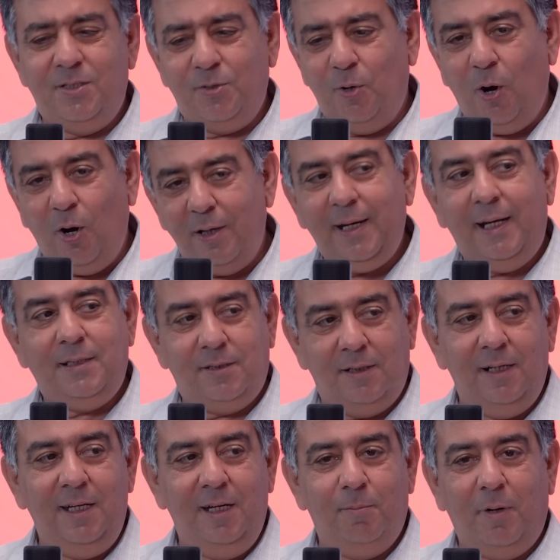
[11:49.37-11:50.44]
So hot hatch
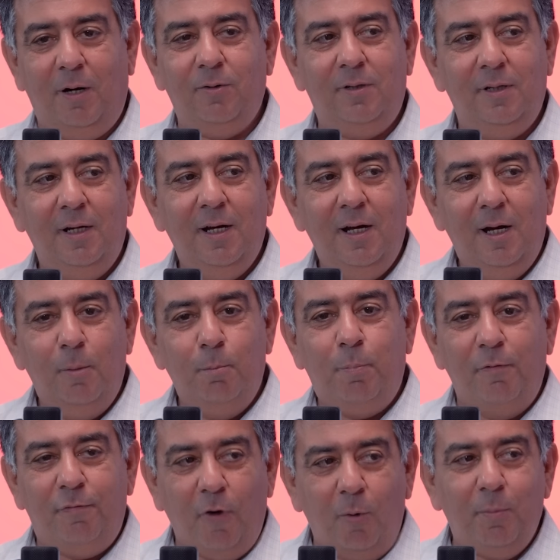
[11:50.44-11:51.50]
really about
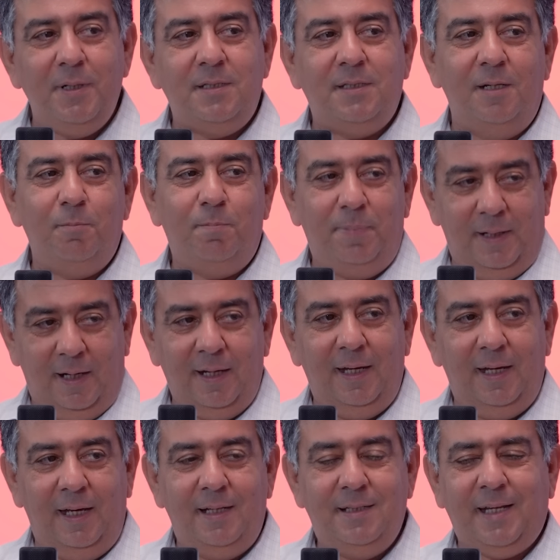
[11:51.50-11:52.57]
performance.
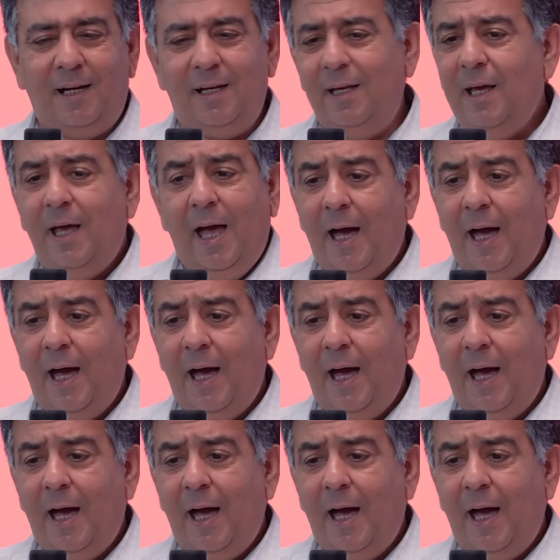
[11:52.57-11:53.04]
Exactly.